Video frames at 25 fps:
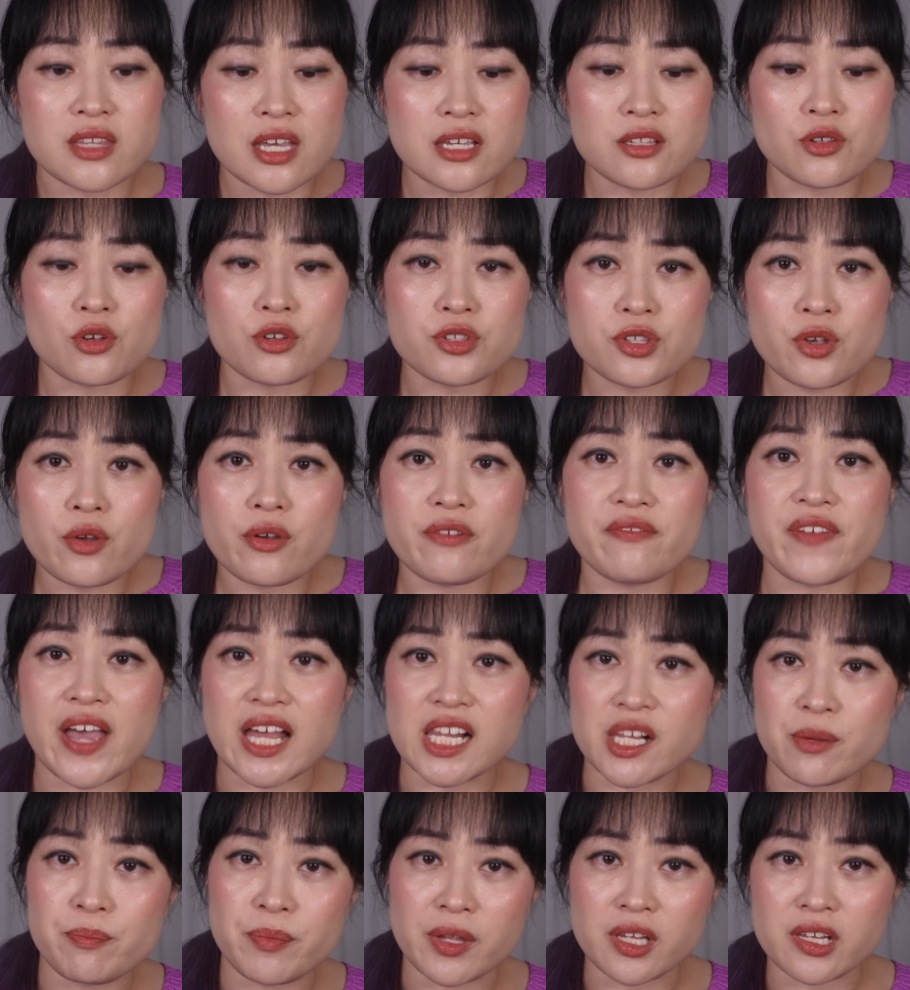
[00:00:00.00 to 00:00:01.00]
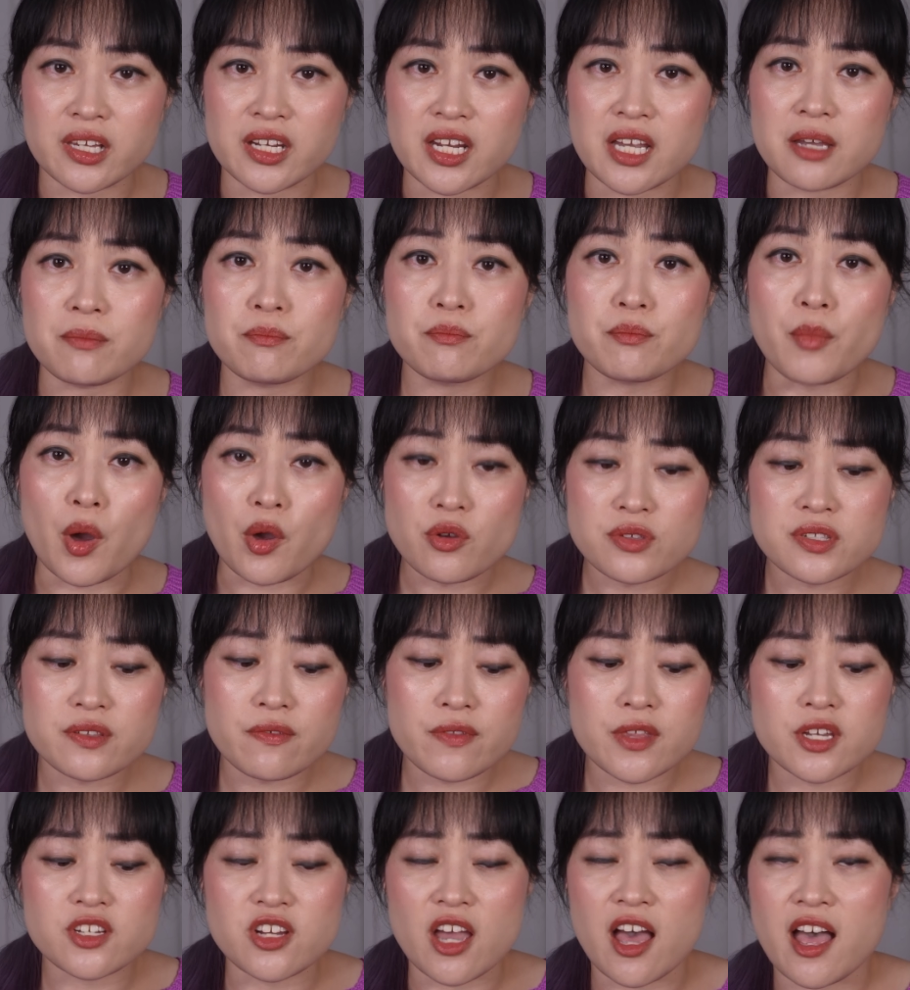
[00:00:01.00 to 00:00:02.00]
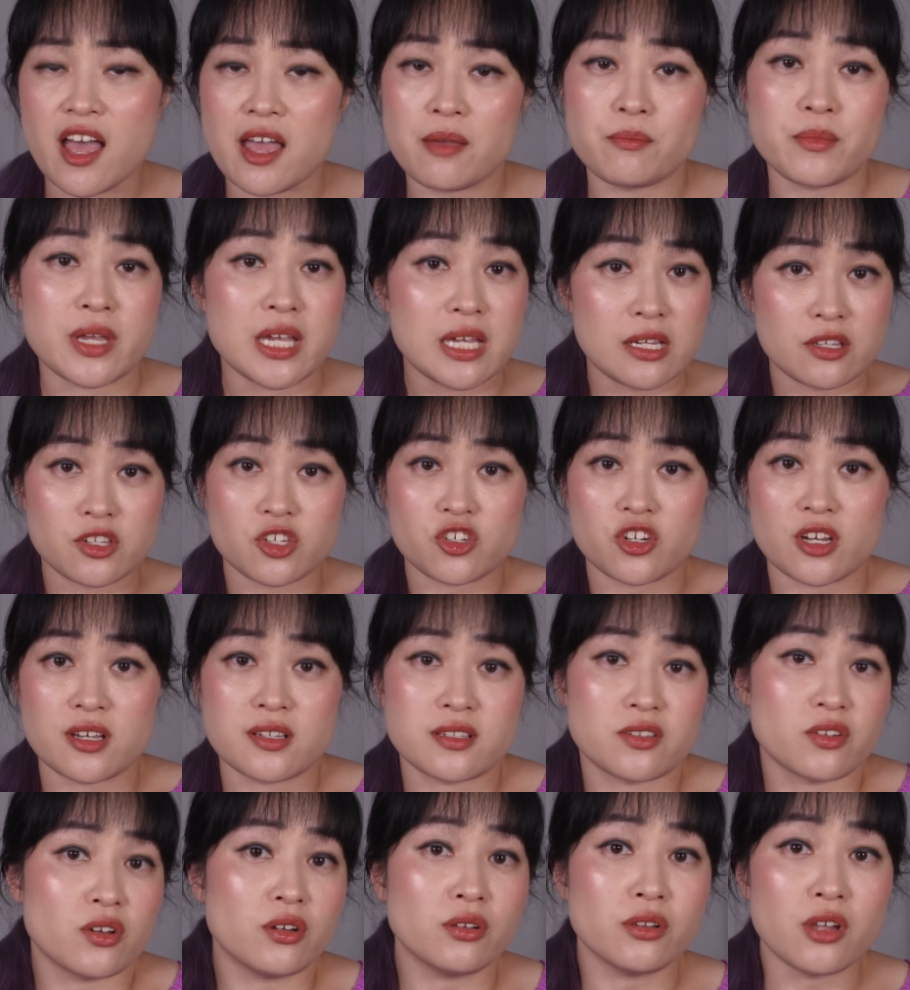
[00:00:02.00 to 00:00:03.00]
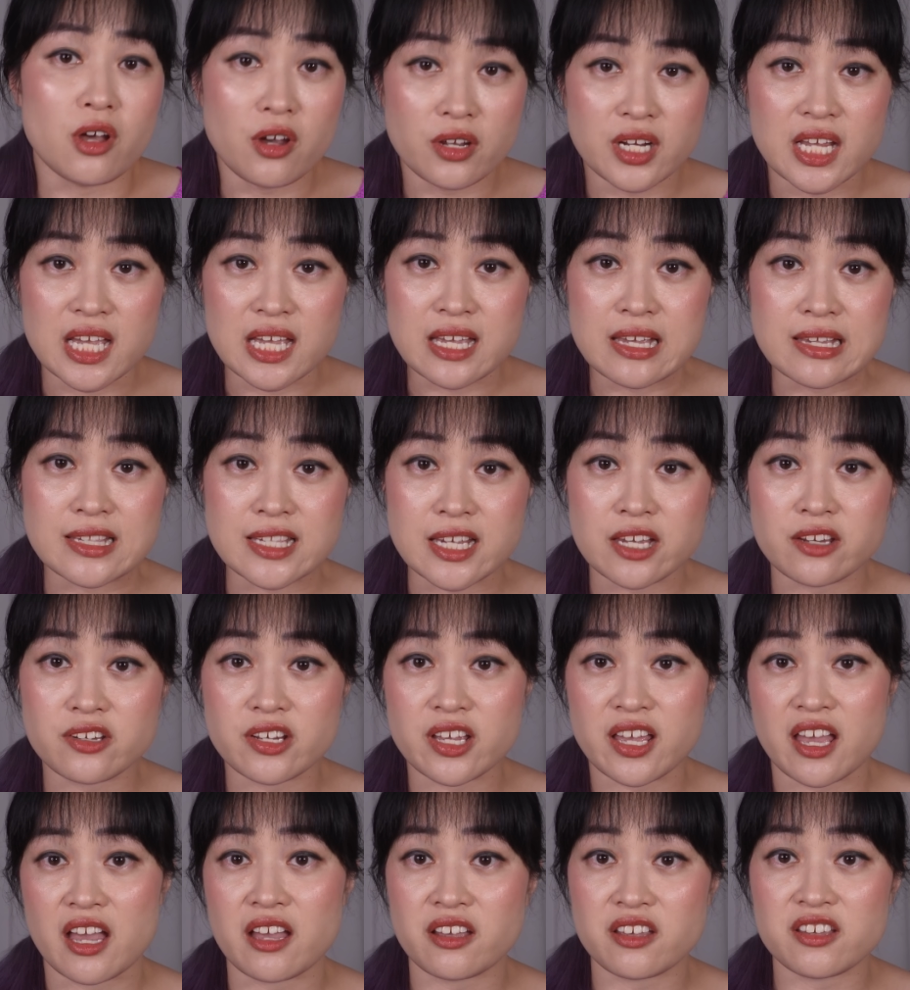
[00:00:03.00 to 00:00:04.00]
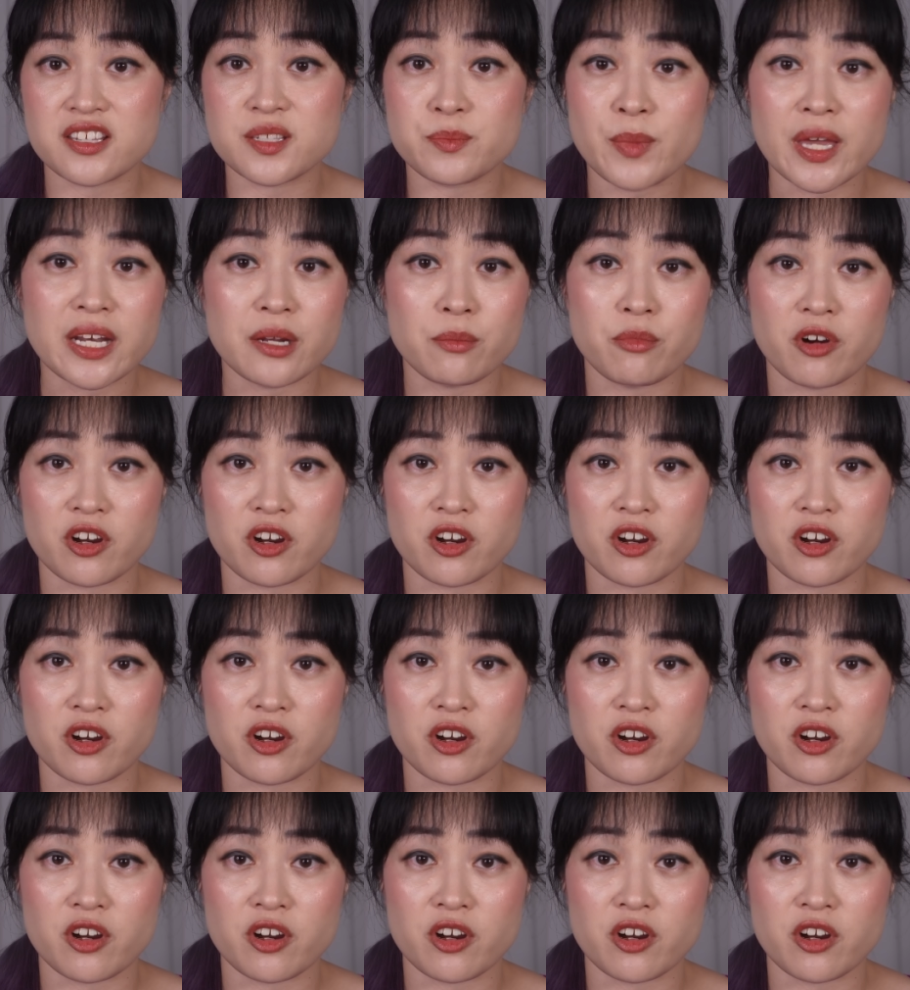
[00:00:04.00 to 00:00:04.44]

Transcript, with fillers: There's also availability. Most of the time, it's just a lot easier to get cosmetic